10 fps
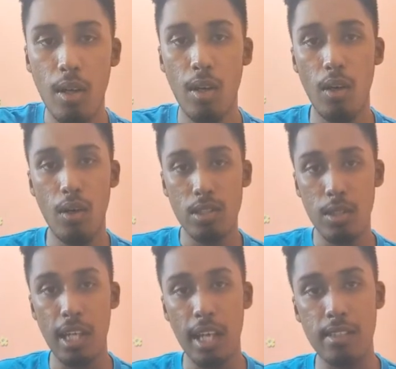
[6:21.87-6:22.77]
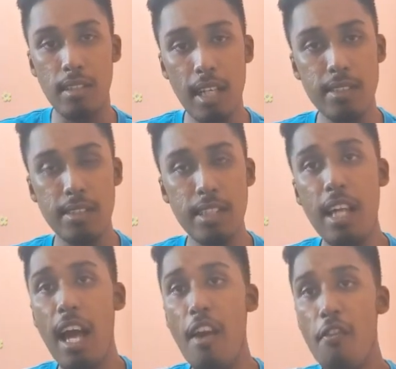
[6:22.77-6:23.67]
So guys, let's see the
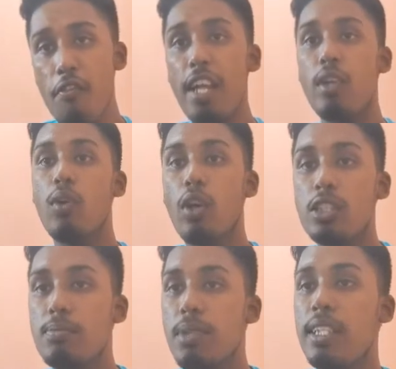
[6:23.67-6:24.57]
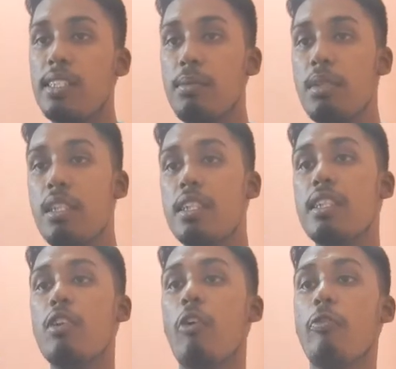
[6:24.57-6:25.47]
effect caused by the similarity
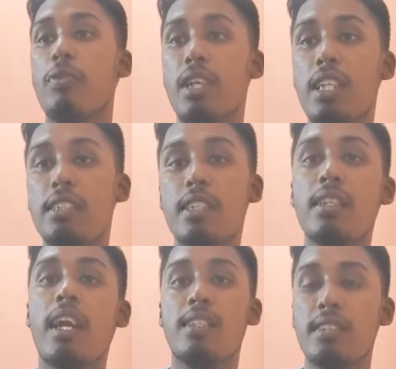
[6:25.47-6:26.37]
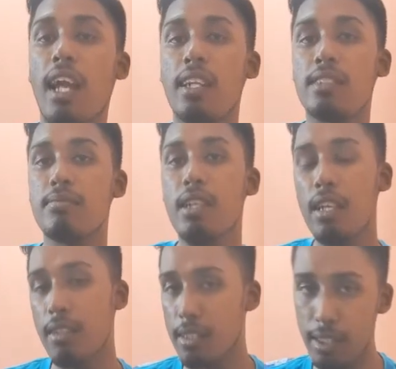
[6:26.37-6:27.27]
of religion and science.
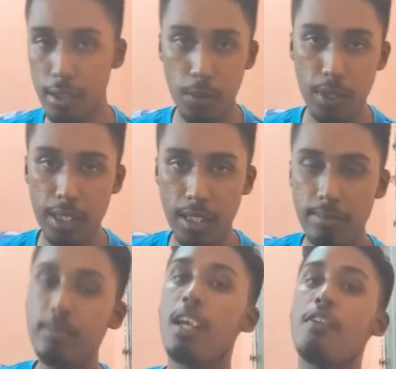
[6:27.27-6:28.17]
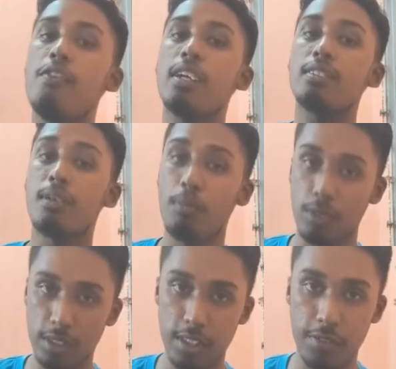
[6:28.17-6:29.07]
Nothing to worry, the effects are
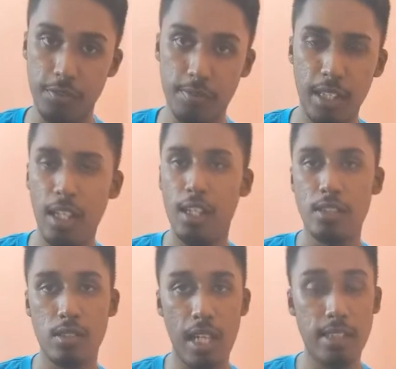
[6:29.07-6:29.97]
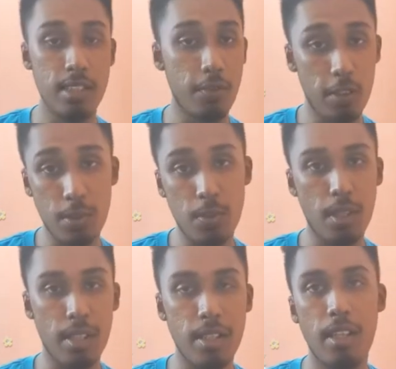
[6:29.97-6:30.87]
positive. So let's see the first one.
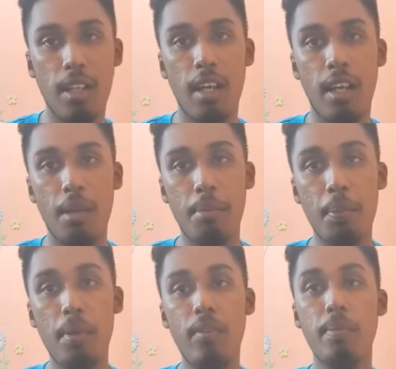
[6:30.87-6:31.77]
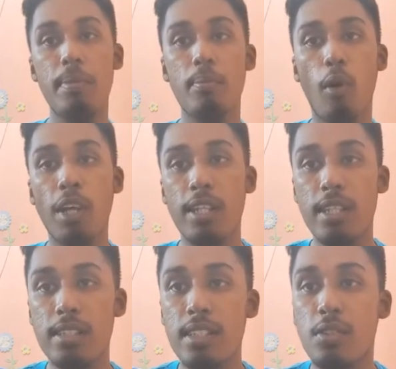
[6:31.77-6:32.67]
People will be more
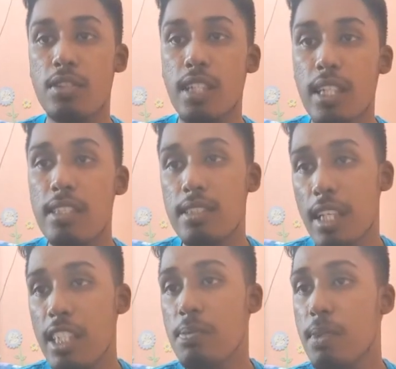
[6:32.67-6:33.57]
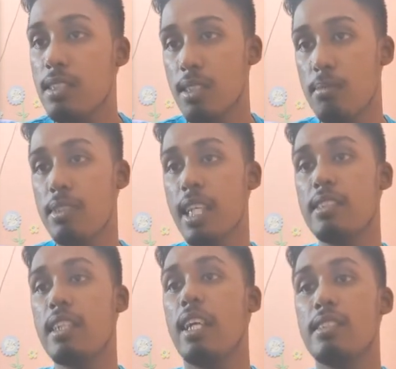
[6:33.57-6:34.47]
interested to study science-based subjects
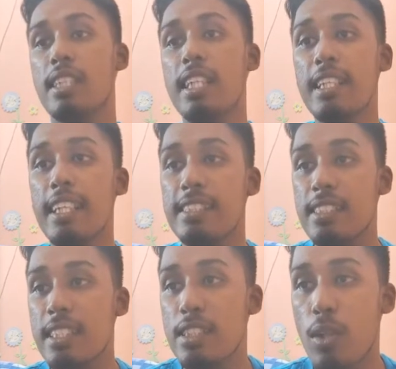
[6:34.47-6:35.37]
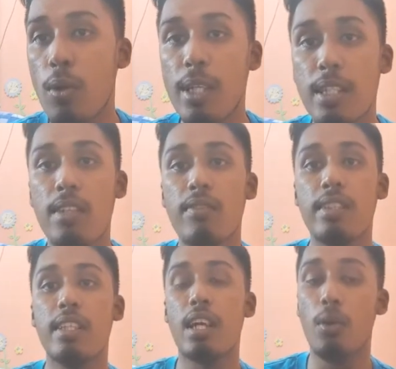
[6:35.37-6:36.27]
as it is interconnected with
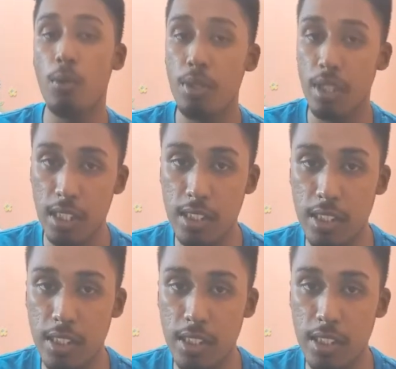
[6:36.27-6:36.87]
their own religion.